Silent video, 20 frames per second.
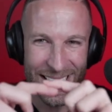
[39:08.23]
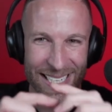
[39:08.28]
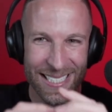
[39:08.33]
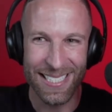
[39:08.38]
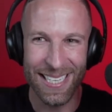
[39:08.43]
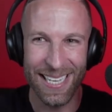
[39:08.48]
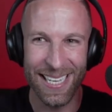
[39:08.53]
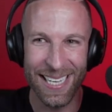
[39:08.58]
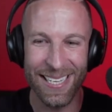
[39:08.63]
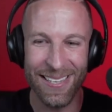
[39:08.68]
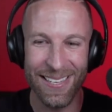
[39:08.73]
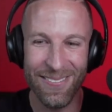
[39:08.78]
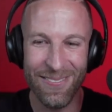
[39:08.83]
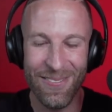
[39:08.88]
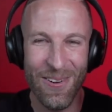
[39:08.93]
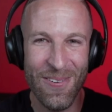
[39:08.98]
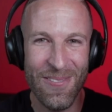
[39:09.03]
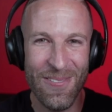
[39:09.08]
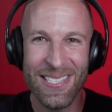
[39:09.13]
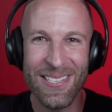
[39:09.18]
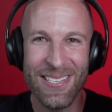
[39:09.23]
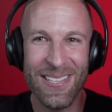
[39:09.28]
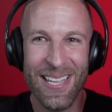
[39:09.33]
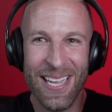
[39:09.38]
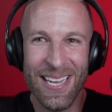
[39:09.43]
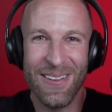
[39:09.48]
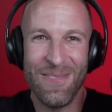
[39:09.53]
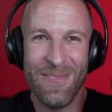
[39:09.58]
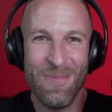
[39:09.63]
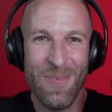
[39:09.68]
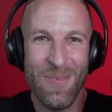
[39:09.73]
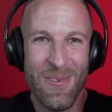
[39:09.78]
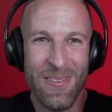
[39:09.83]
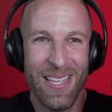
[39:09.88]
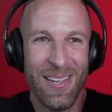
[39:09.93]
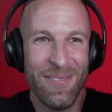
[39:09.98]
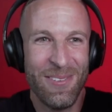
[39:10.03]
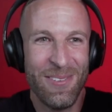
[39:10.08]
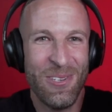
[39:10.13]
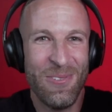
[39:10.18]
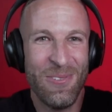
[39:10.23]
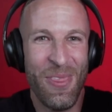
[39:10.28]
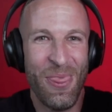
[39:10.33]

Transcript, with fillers: And it's like, what was like, what, I was shooting